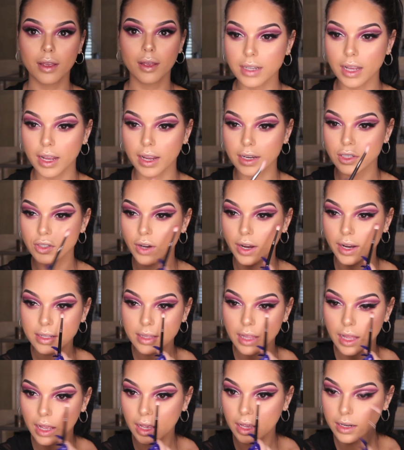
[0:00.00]
I drag
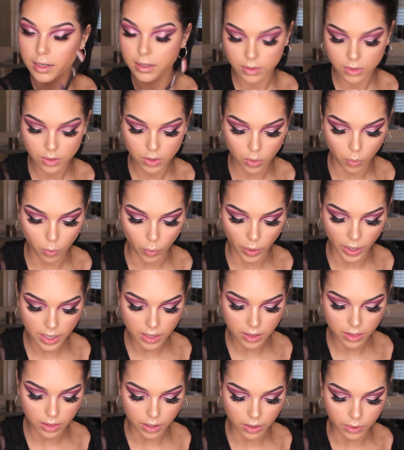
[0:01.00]
that
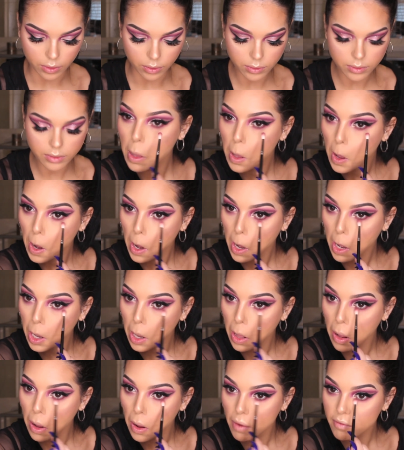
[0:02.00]
quite low. I
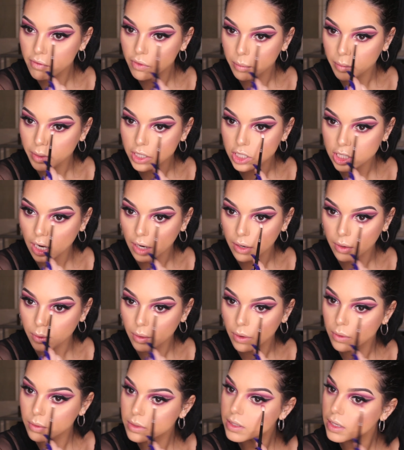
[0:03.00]
love when my shadow
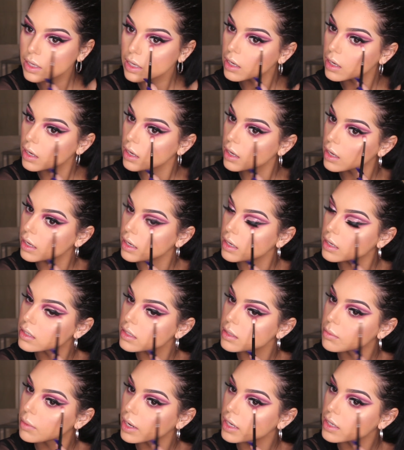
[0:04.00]
goes like
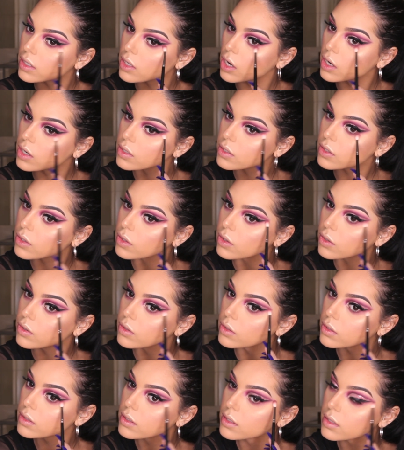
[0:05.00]
into my dark
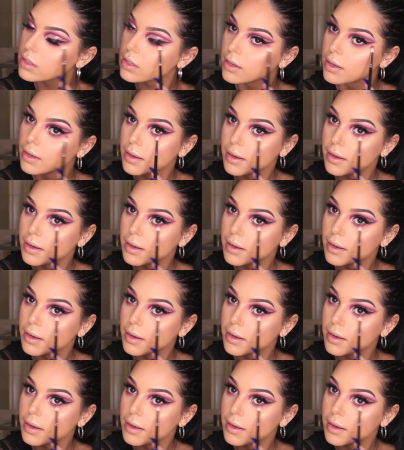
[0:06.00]
circles.